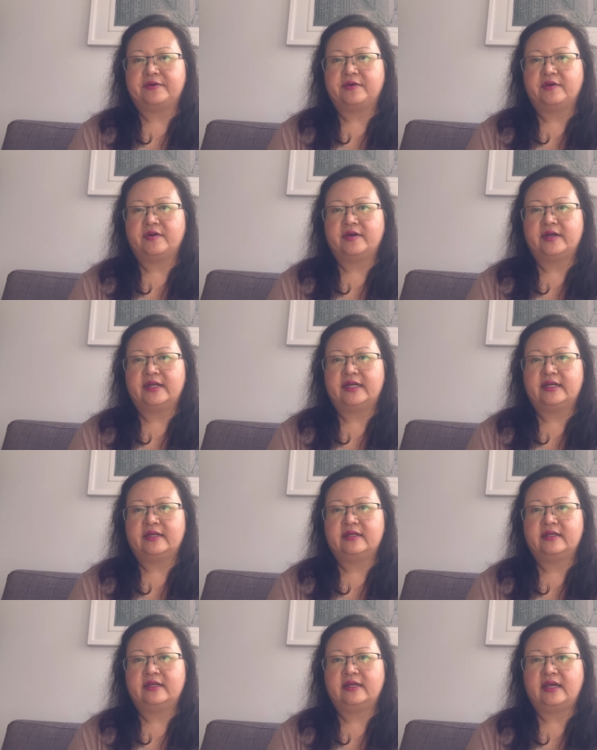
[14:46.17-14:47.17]

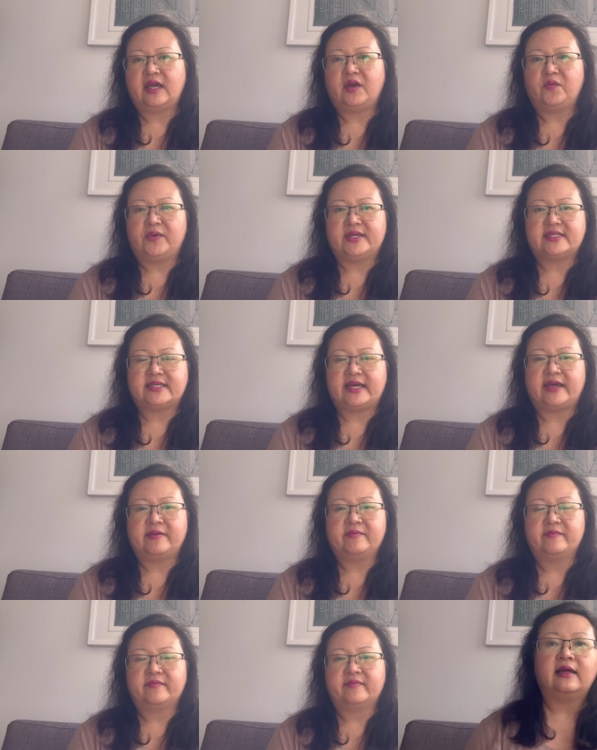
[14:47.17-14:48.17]
on a weekday.